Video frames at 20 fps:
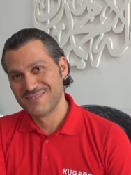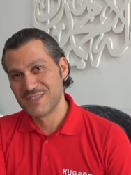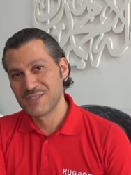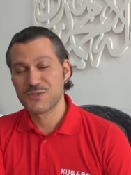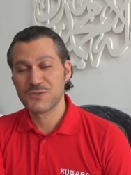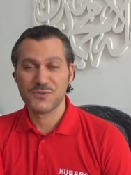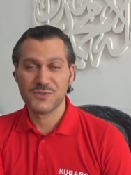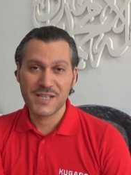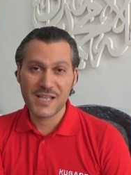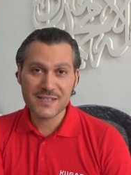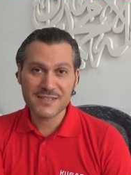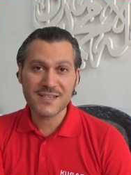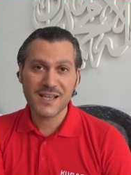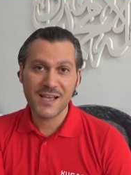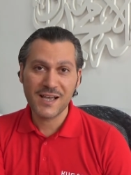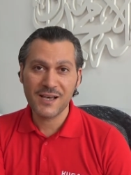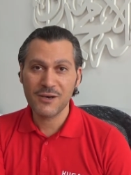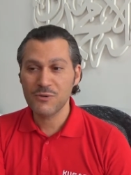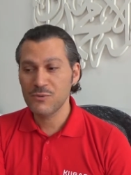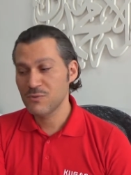So that's
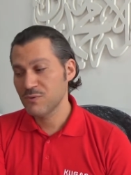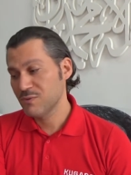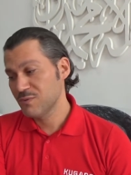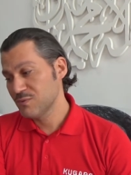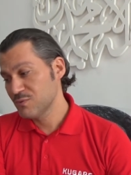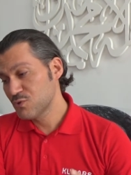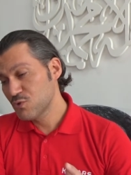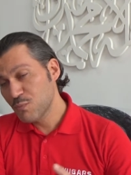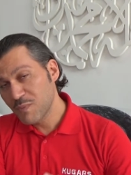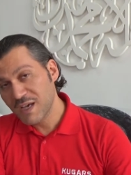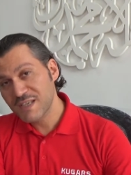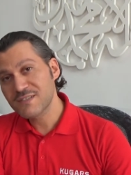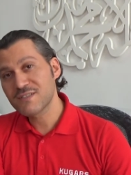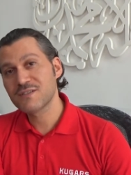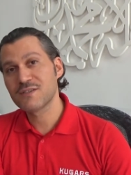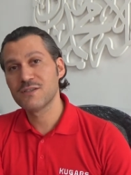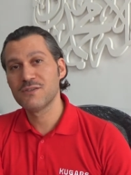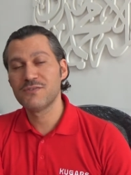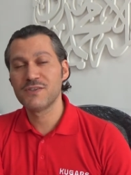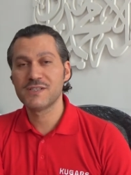how to
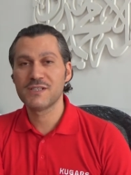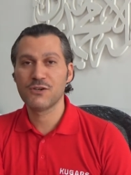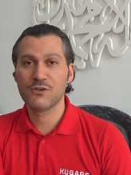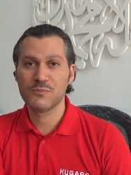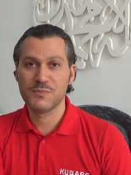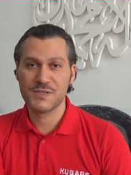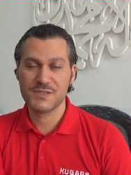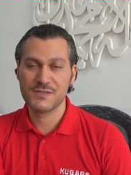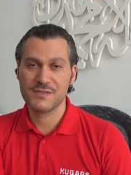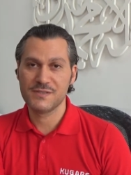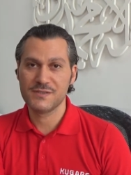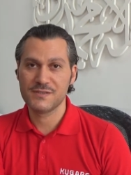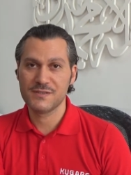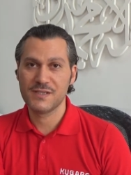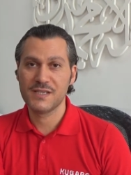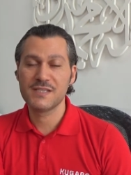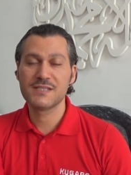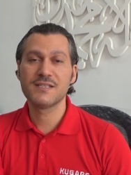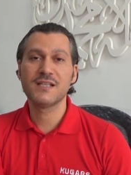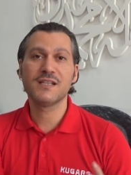master the fit-out business.
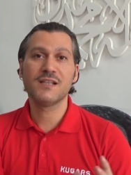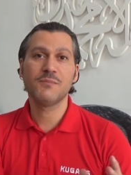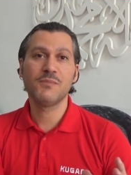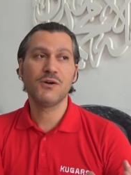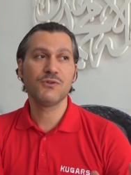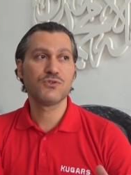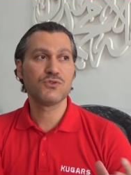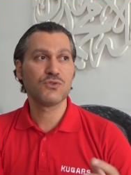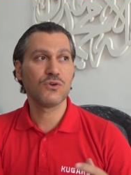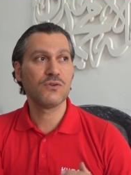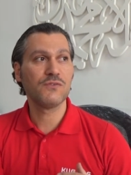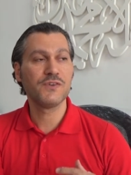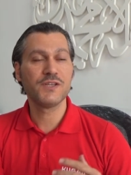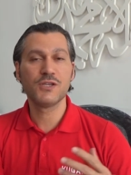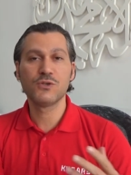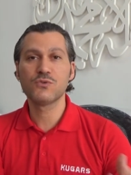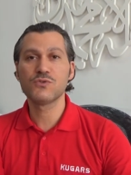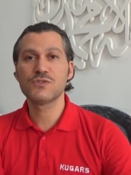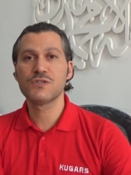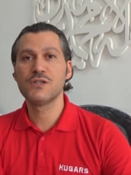It's not about
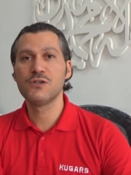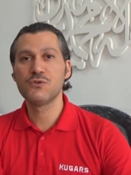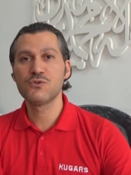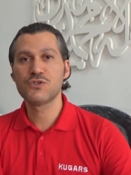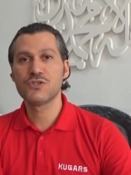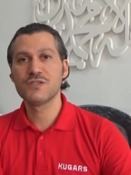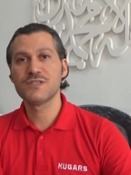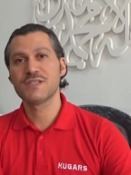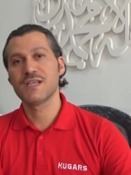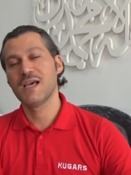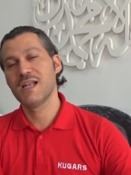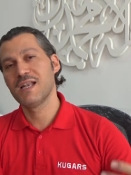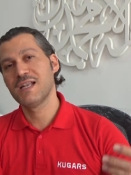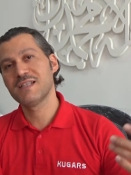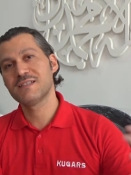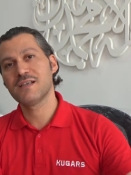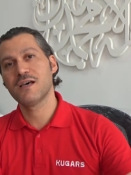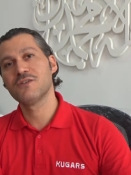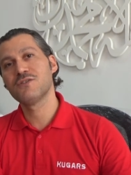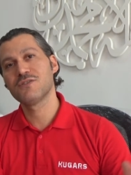solving your solutions and
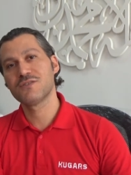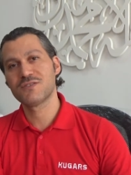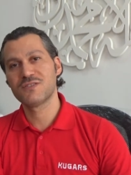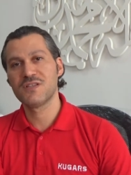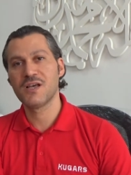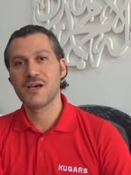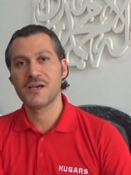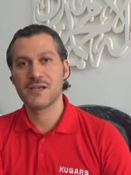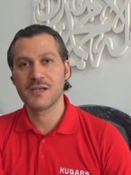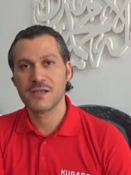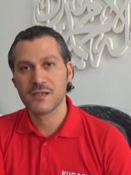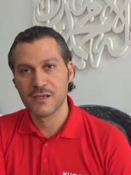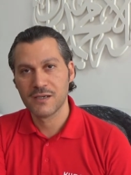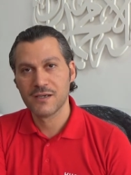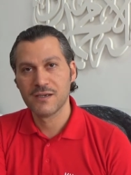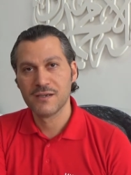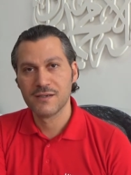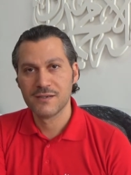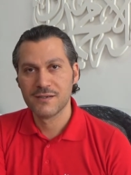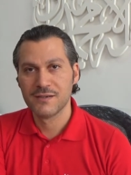let others die.
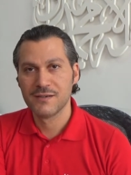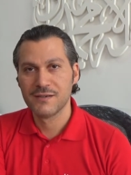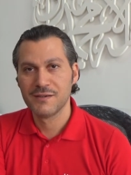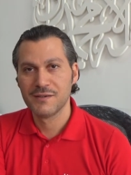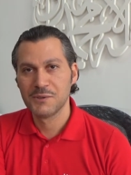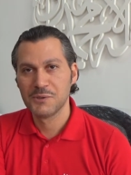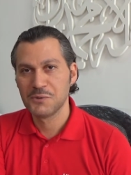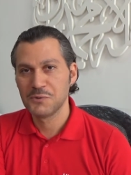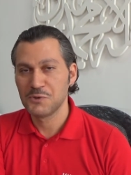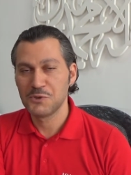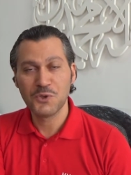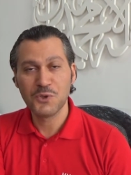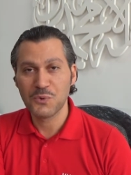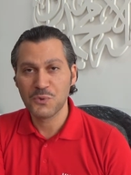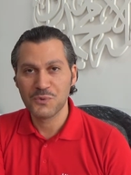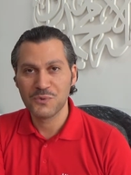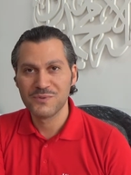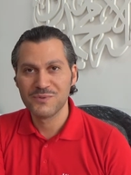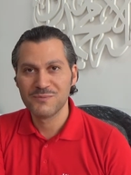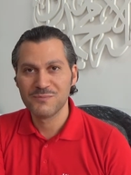
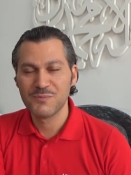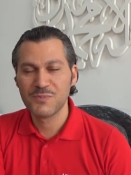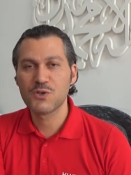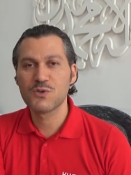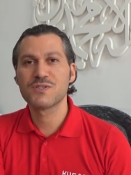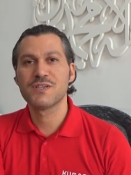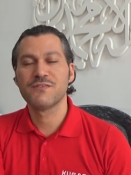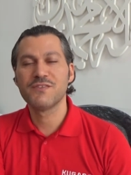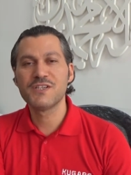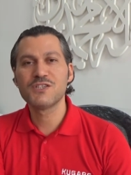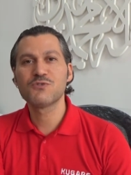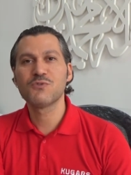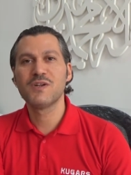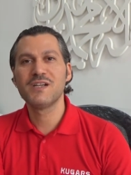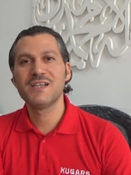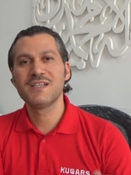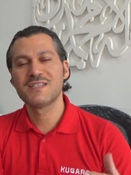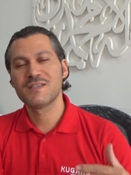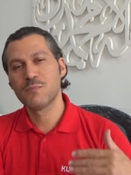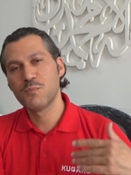No, because
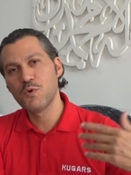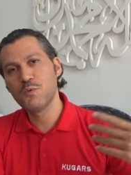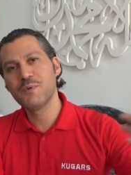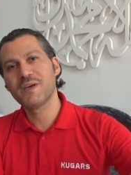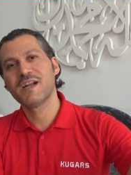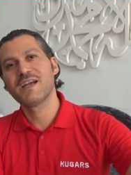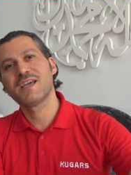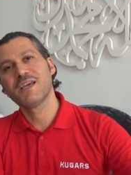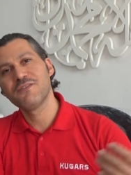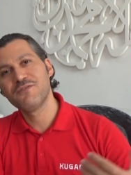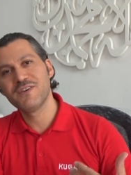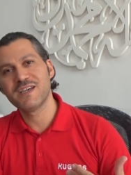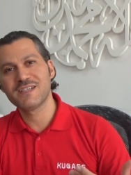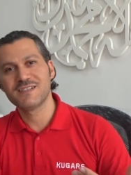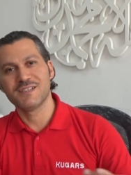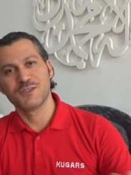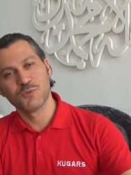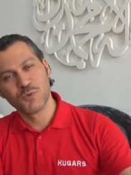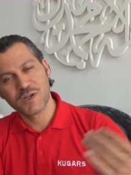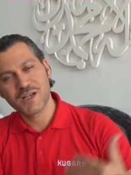eventually it's a boomerang effect.
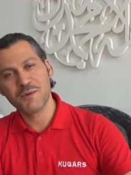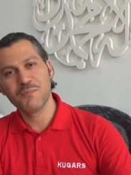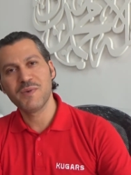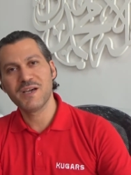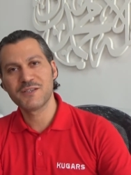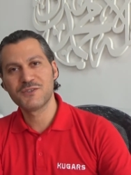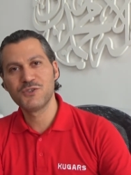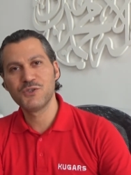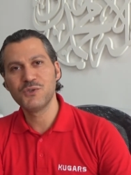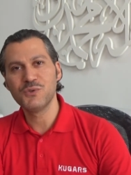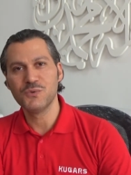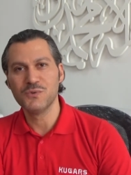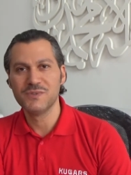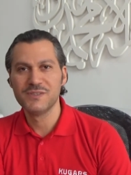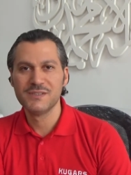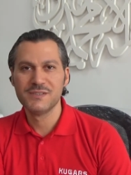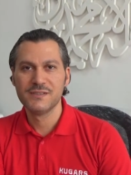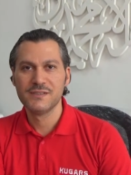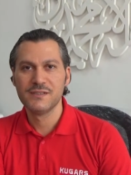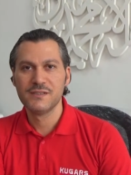It will come back to
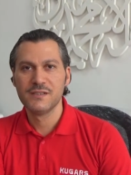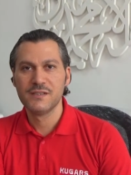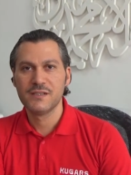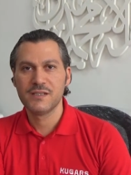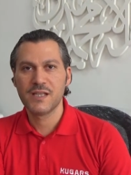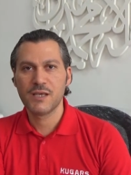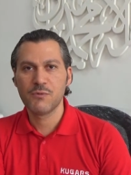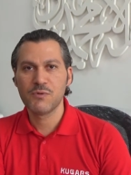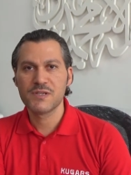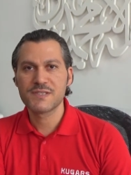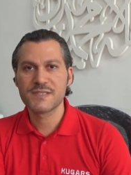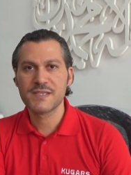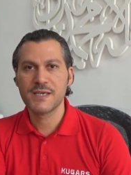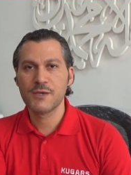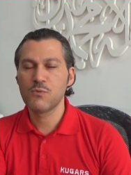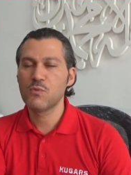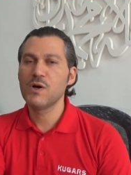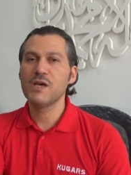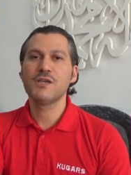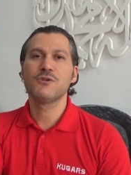you. They will
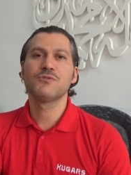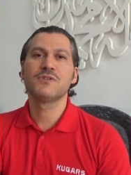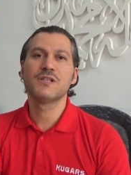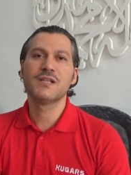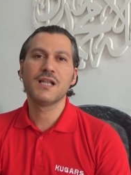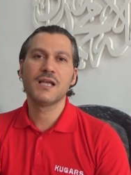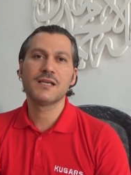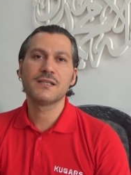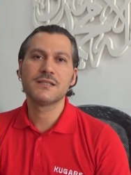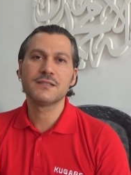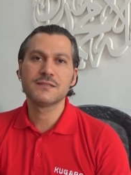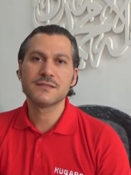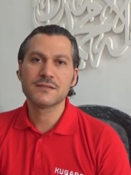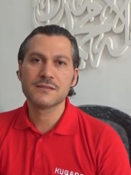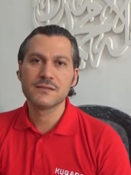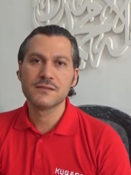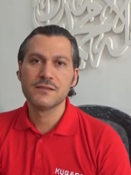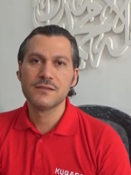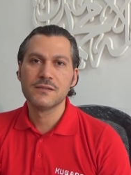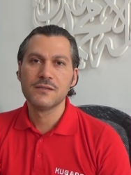say, why you did like
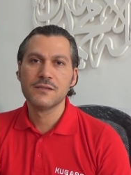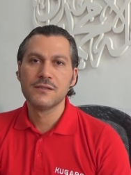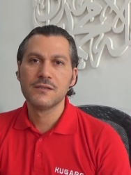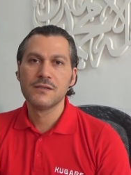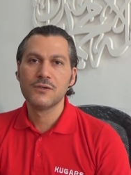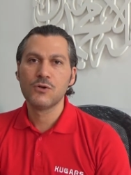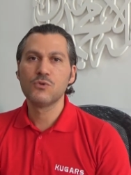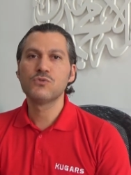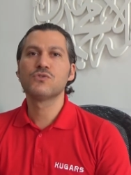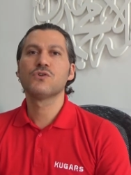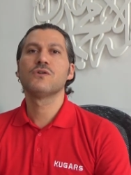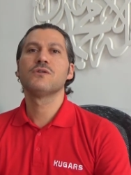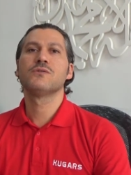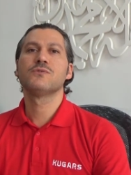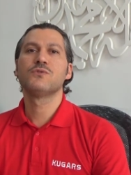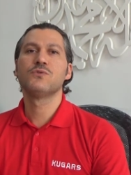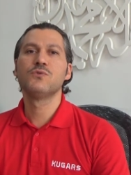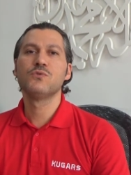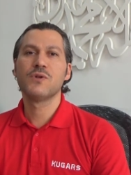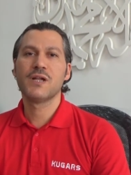this? Who told you
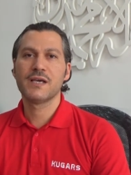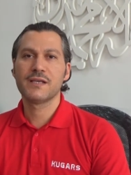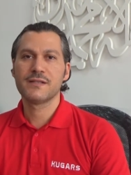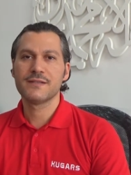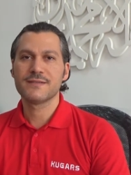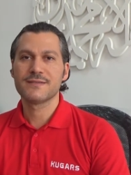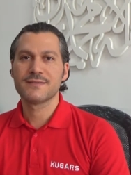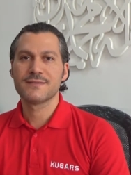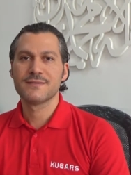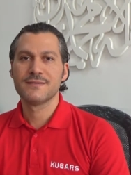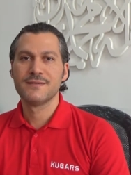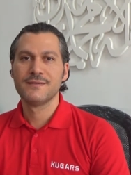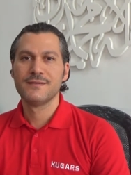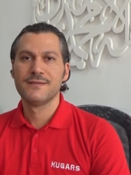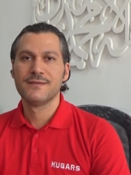to do like this?